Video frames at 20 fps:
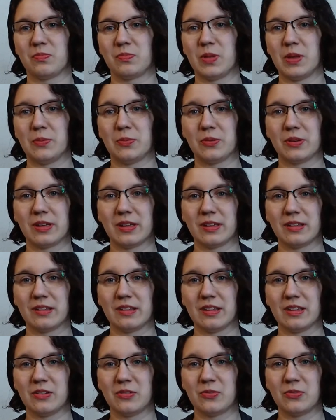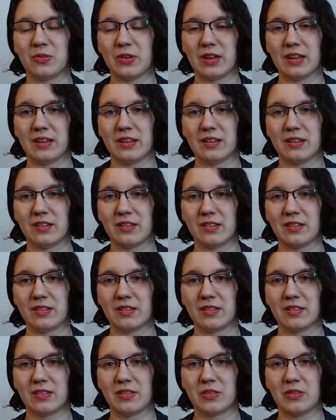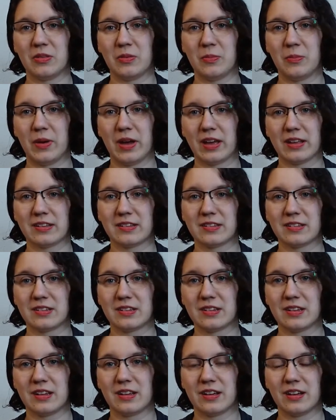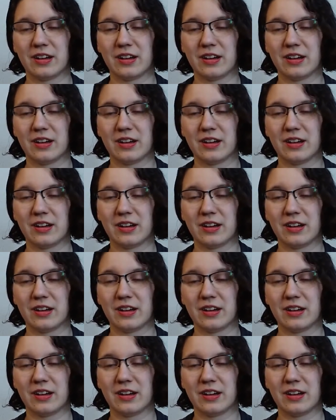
people can live in the best